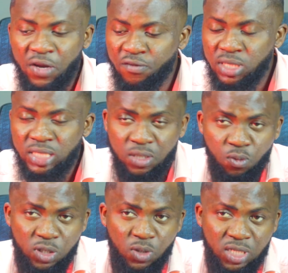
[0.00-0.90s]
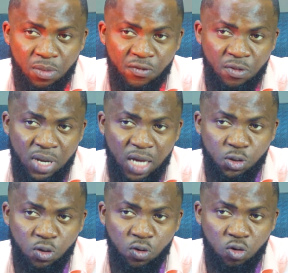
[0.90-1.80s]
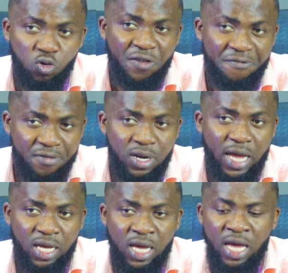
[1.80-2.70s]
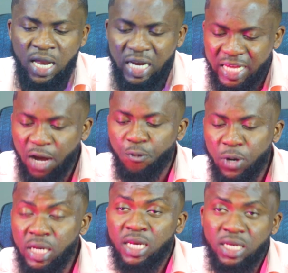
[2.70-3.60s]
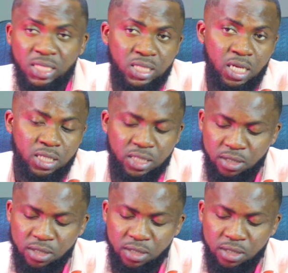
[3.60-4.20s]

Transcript: they've not seen what was coming from their stronghold. They felt like they are winning this thing.